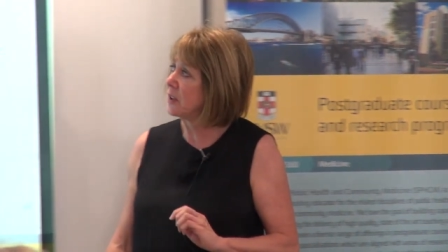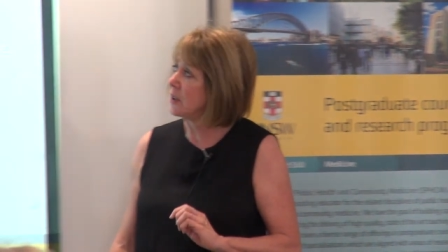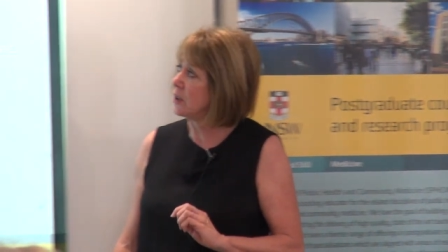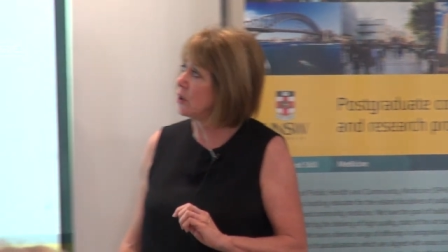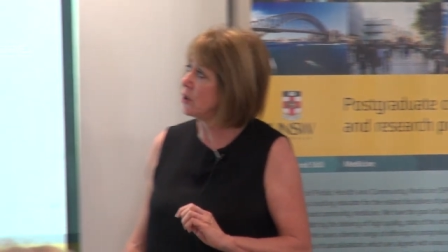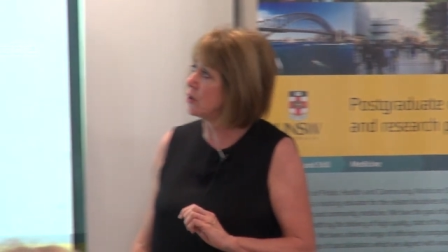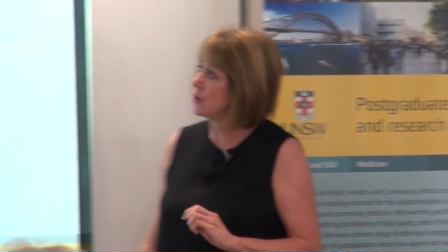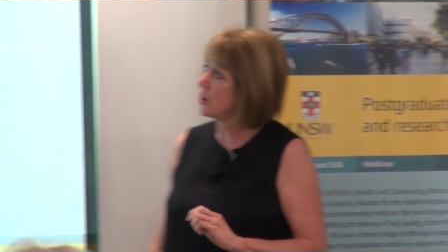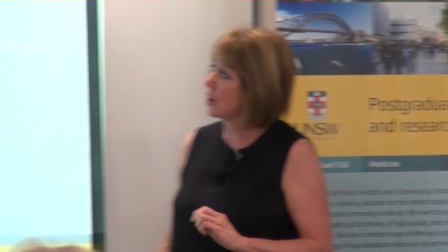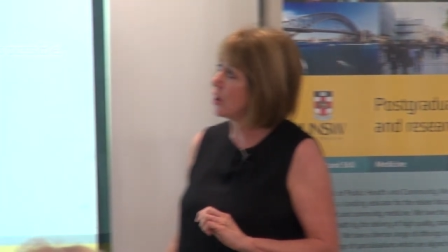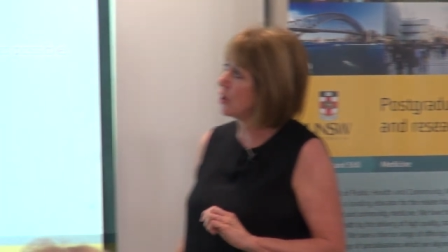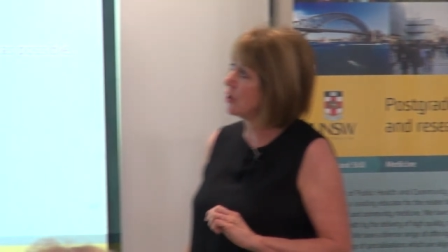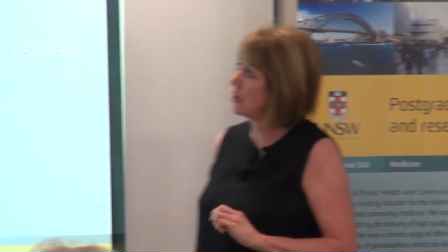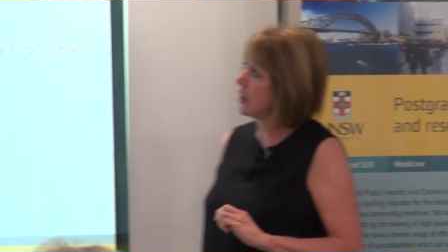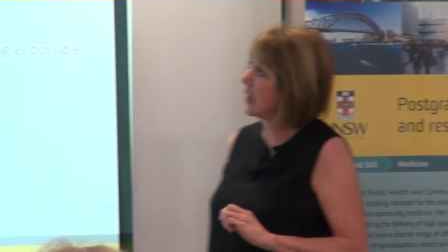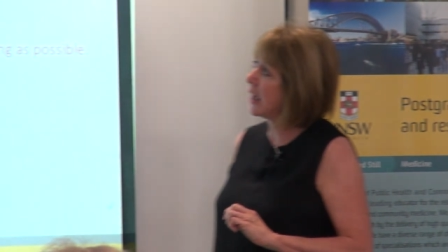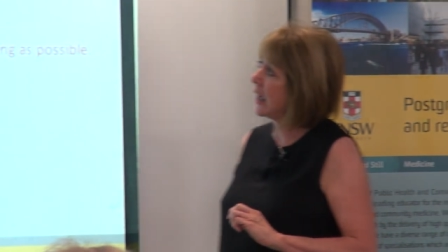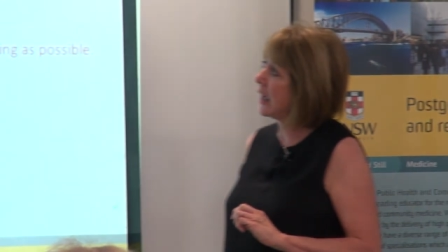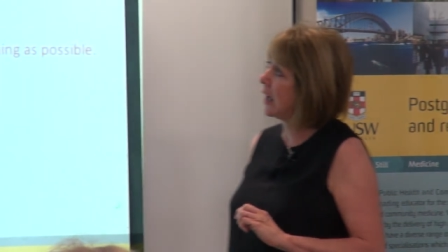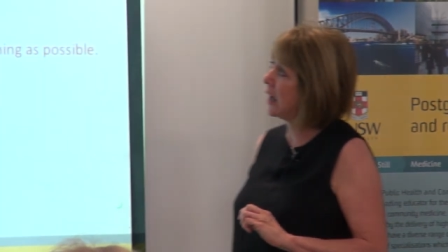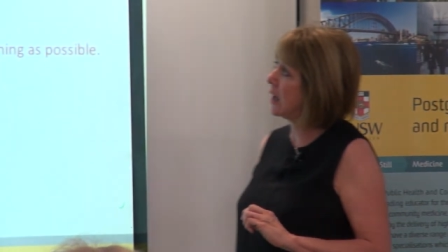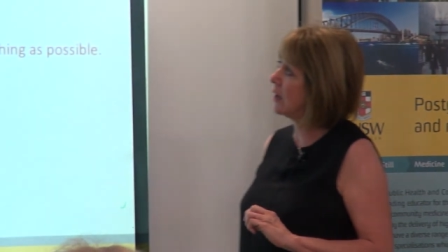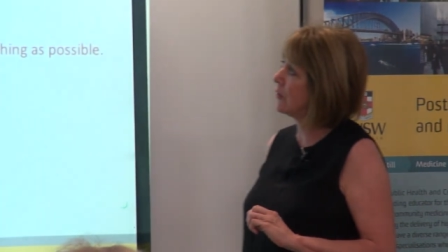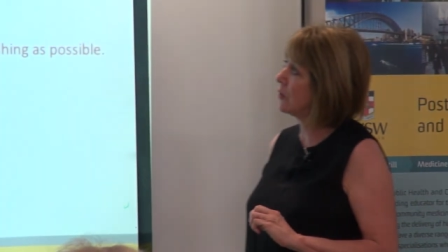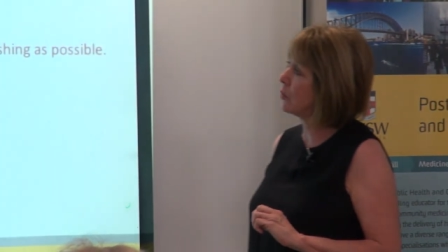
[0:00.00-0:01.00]
you don't
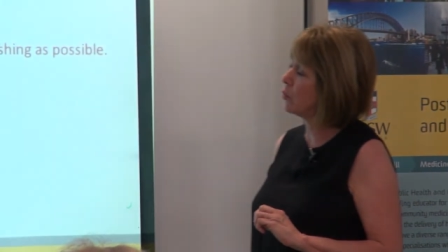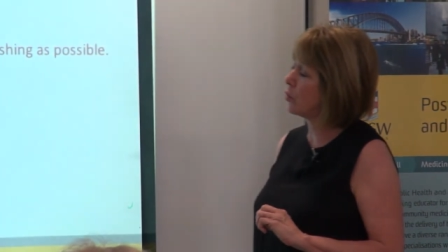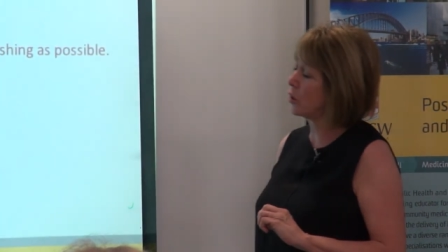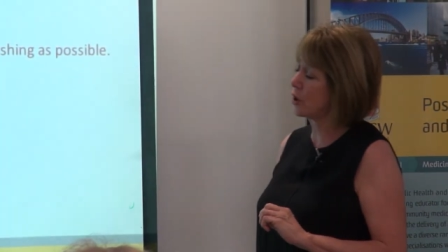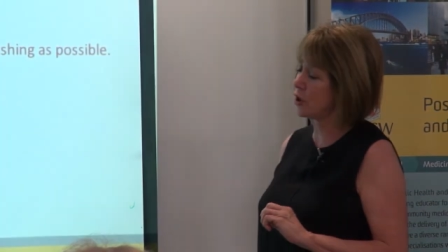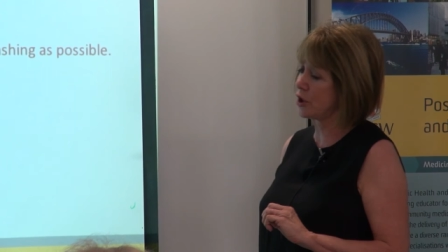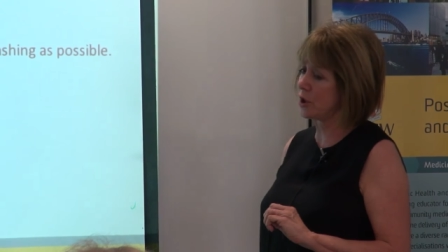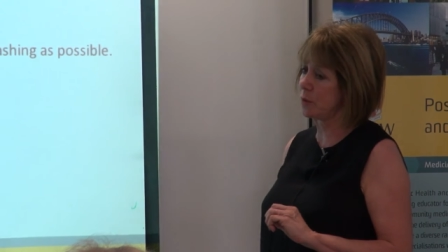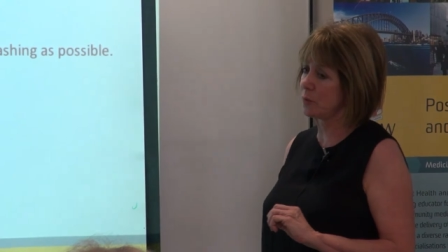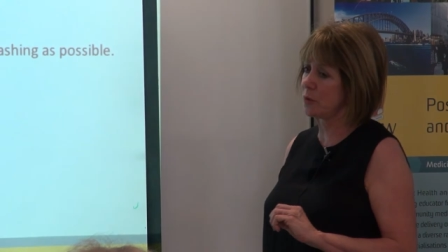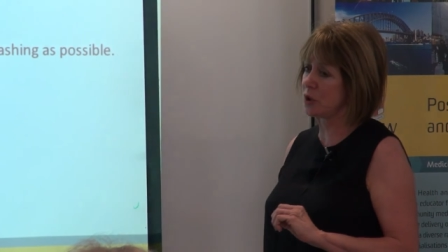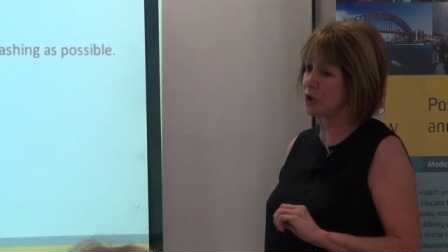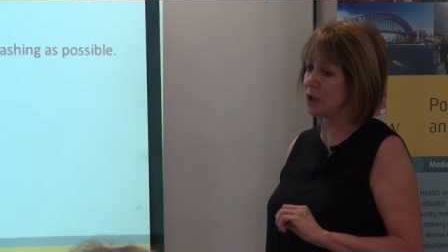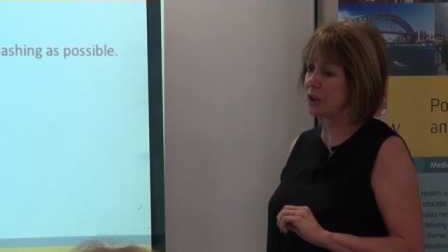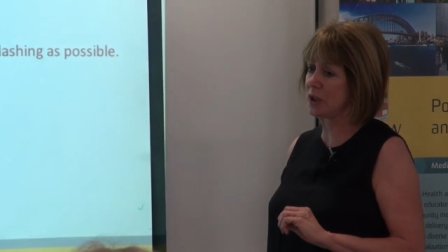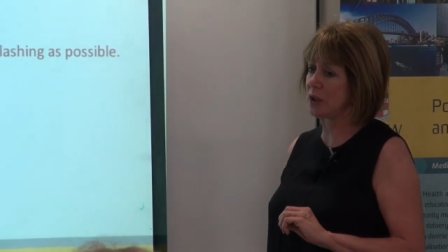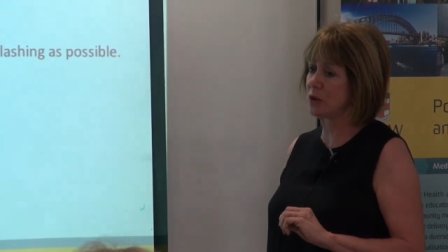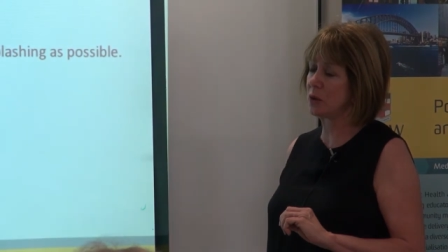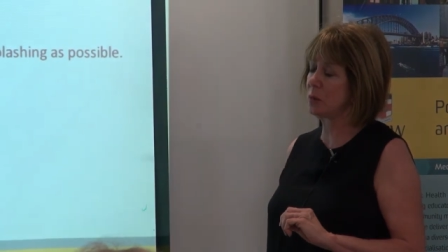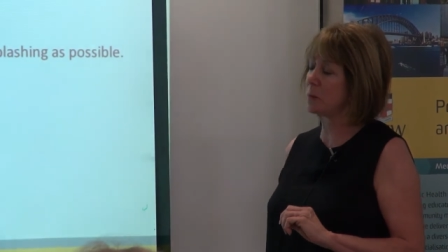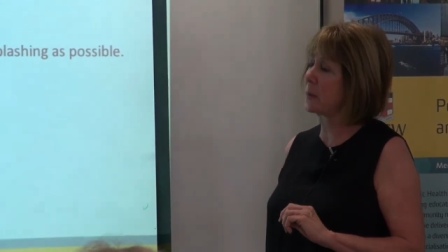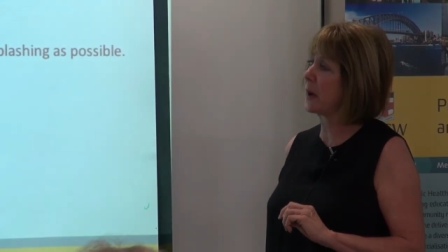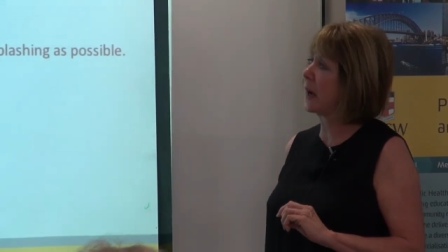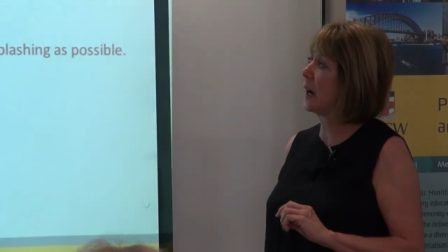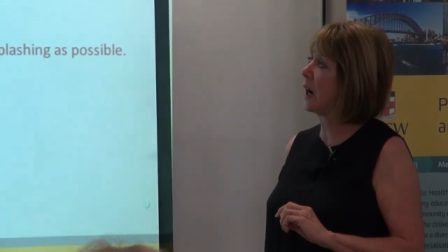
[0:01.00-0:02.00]
have a washing machine
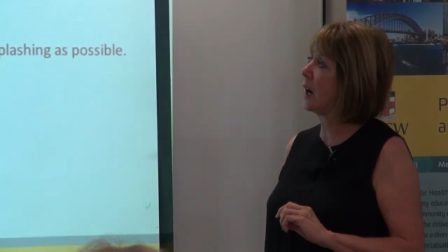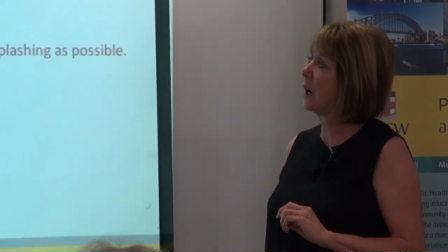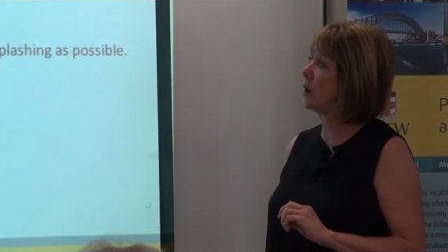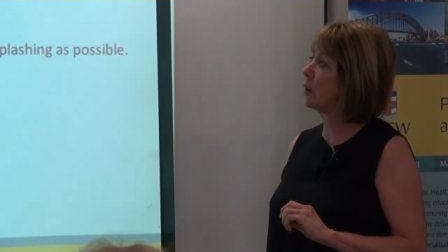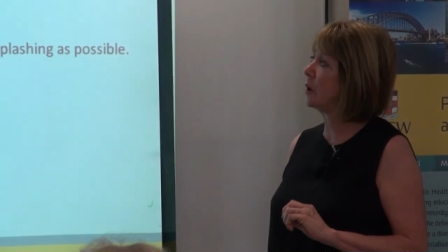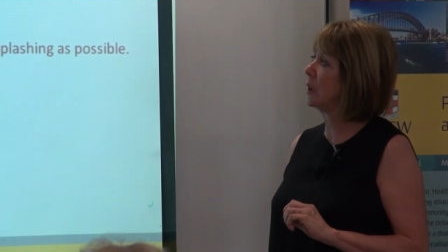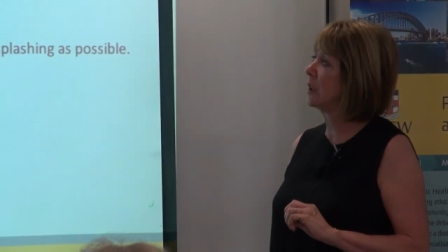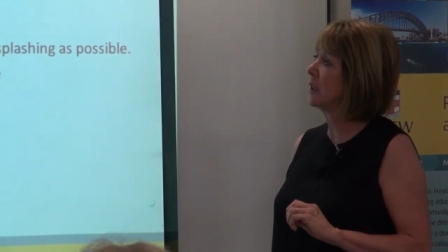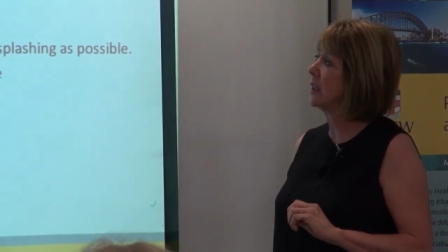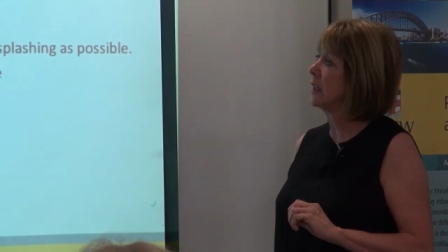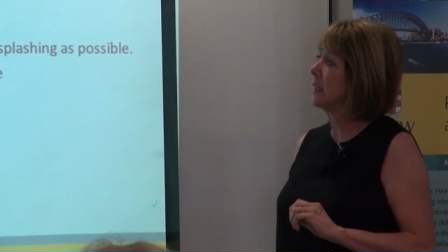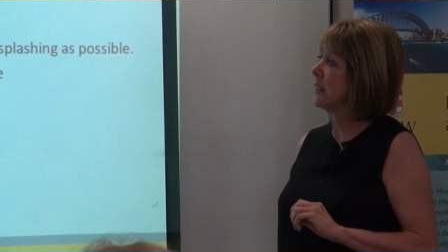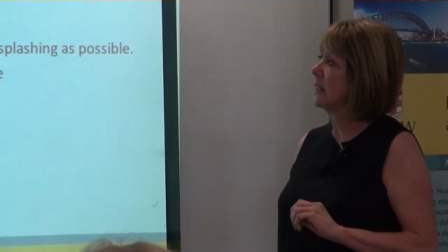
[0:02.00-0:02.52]
on power,